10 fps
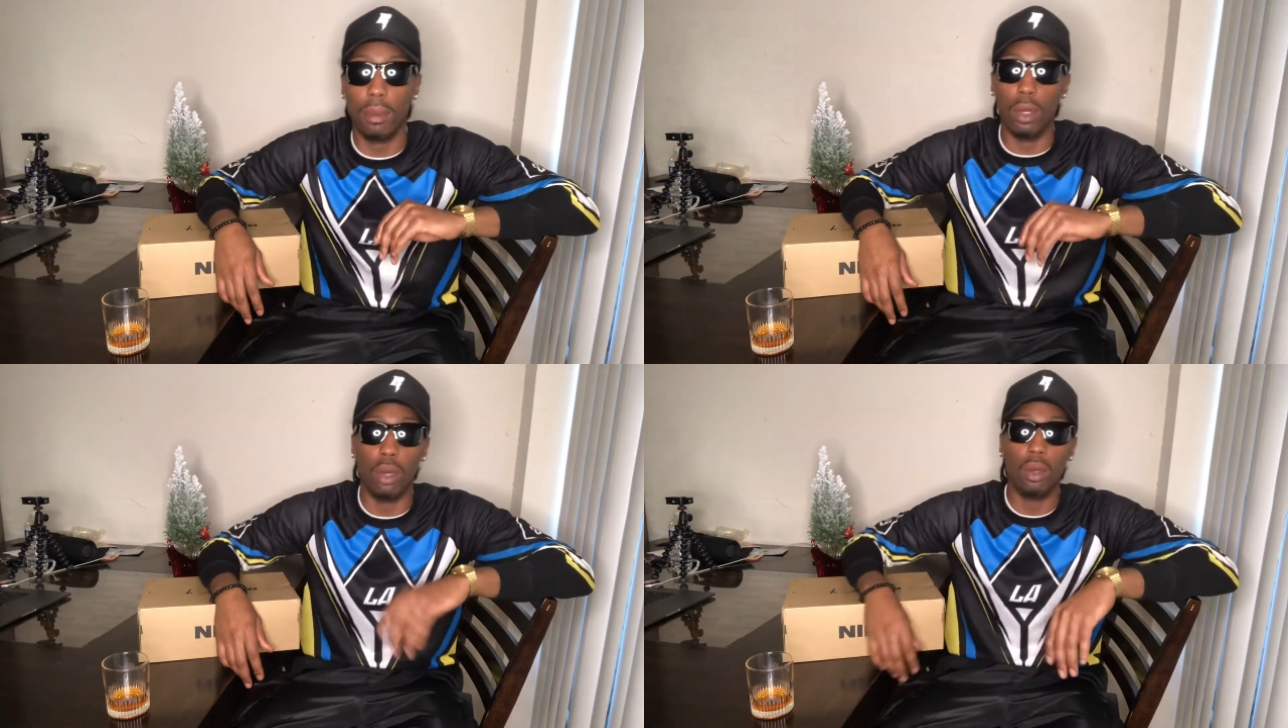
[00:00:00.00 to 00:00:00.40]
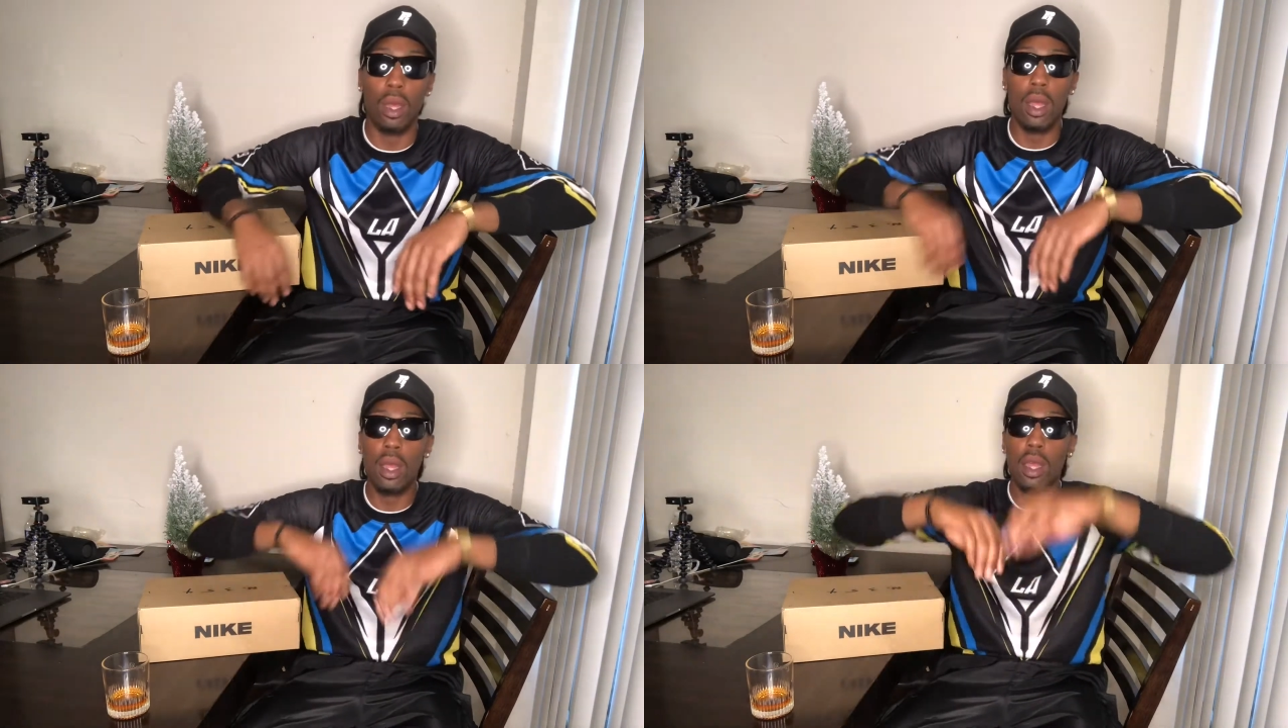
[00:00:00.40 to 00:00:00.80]
though.
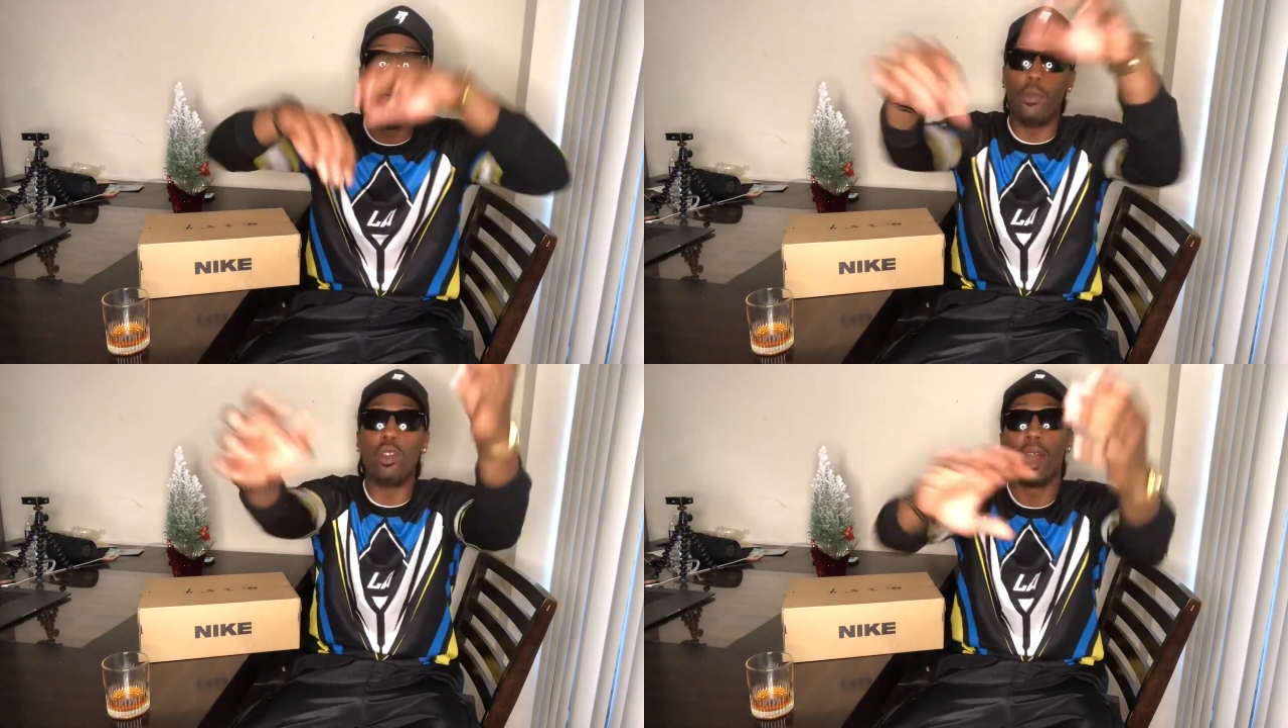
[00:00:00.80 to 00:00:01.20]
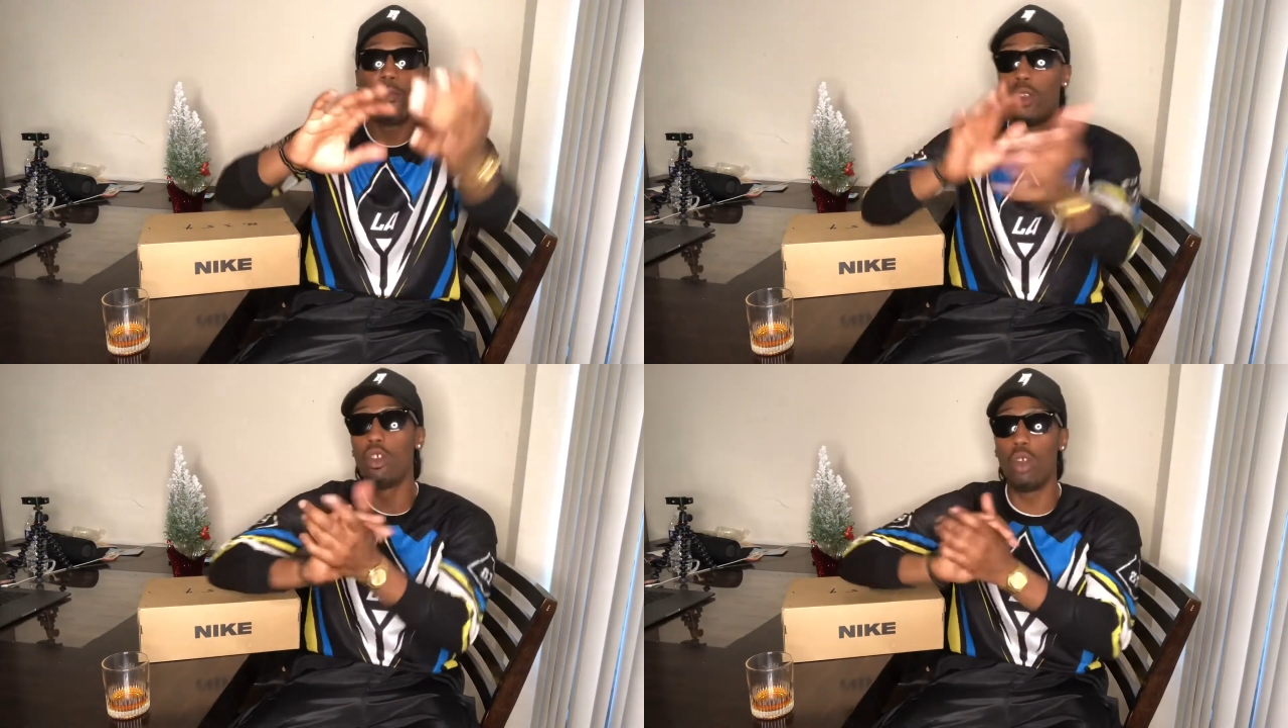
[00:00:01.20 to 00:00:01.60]
If you're not
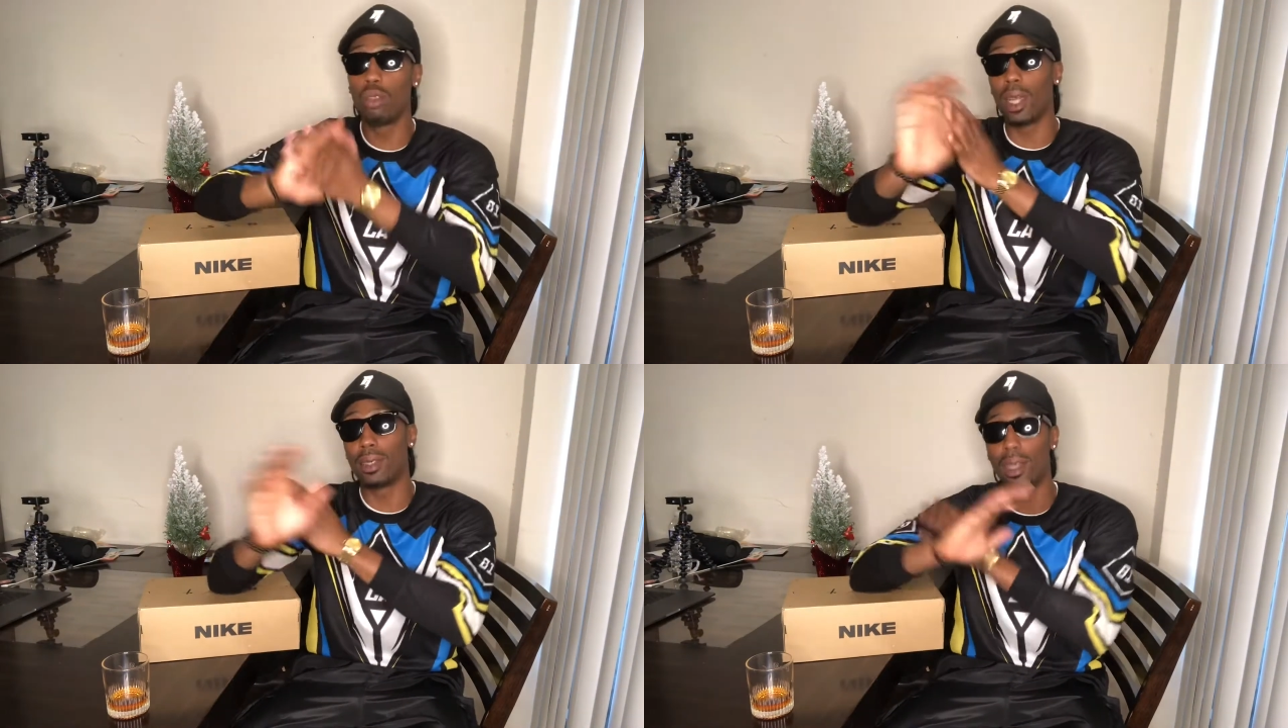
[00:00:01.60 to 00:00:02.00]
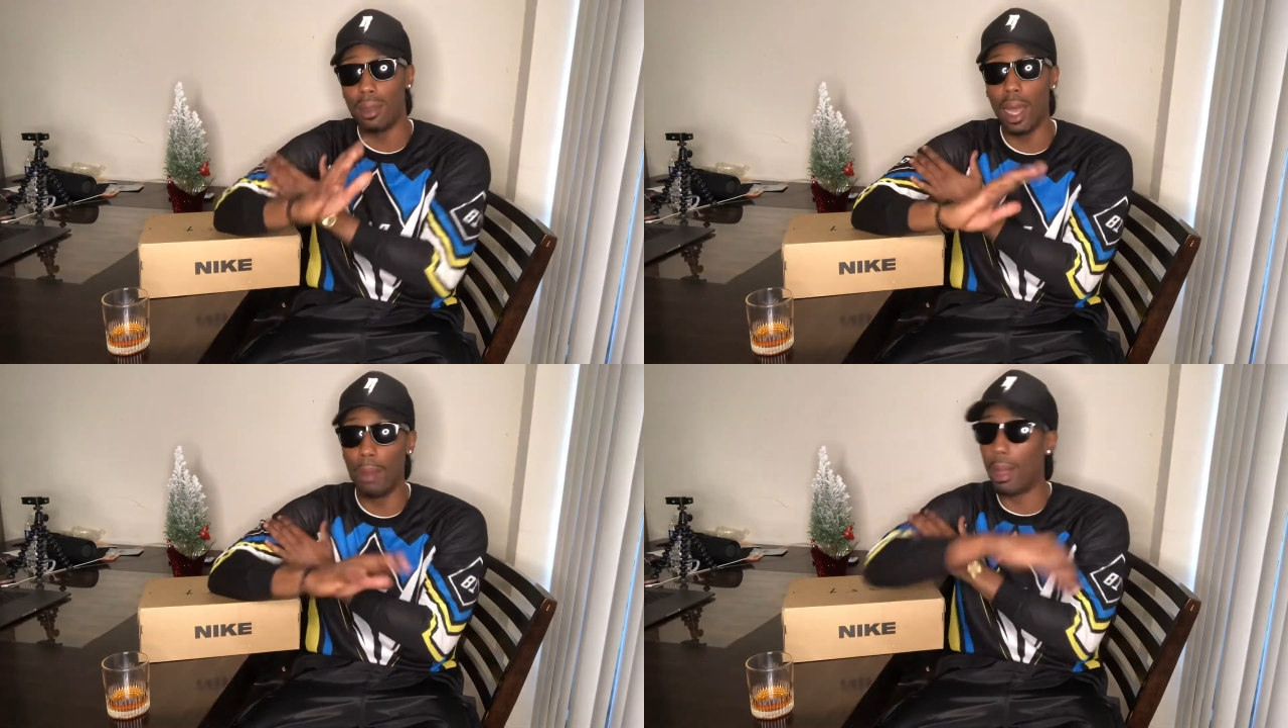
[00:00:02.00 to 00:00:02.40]
from New York, that's a
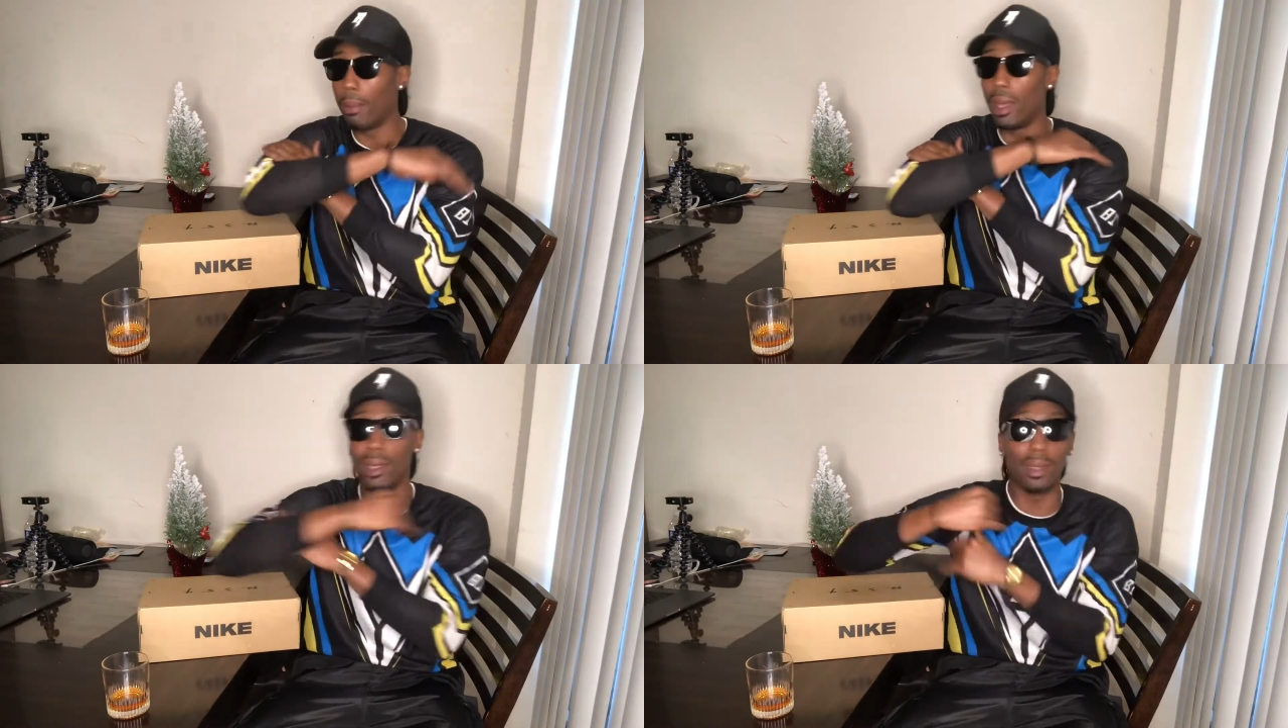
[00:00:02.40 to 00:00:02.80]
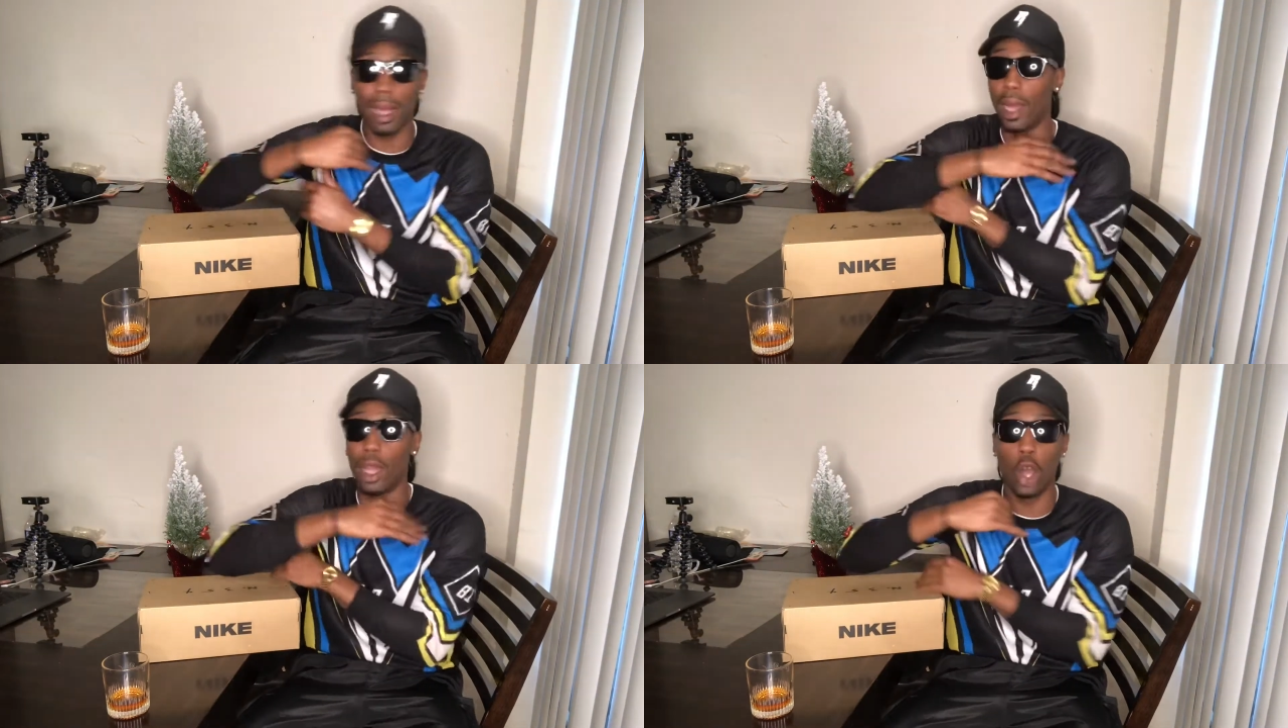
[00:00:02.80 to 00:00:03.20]
dub. That means it's
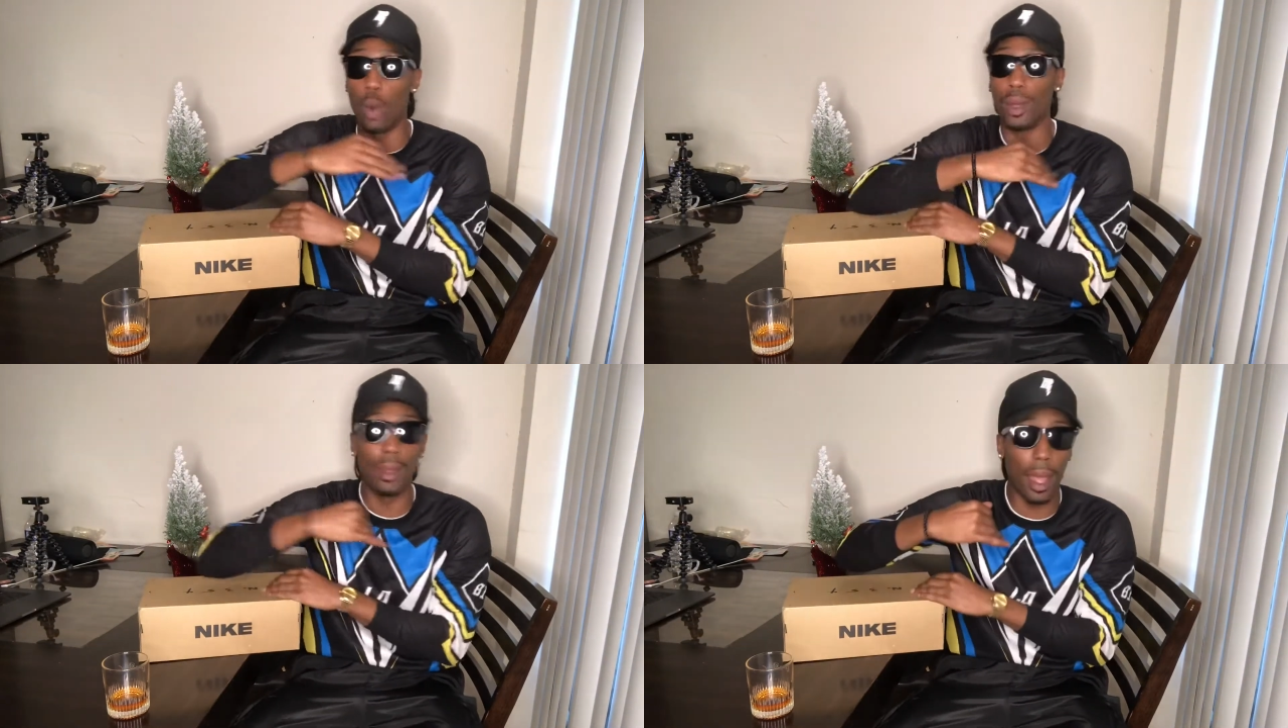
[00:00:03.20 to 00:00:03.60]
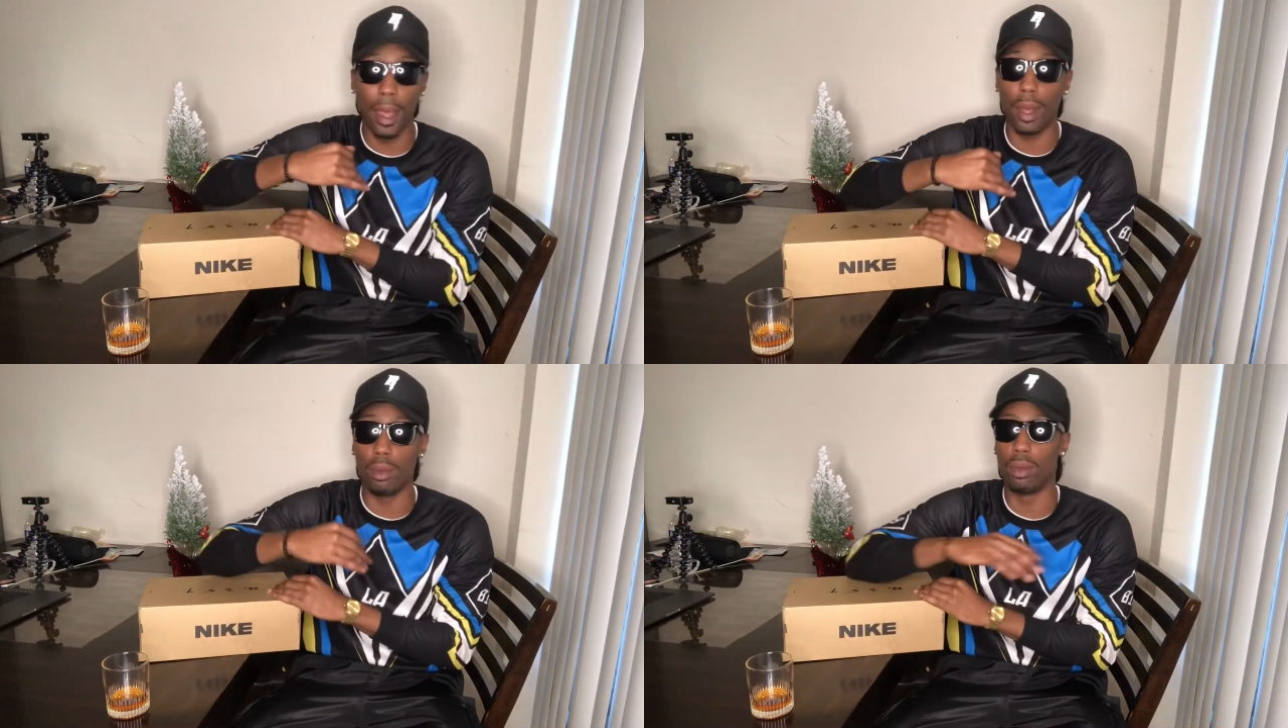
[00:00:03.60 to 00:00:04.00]
not going down.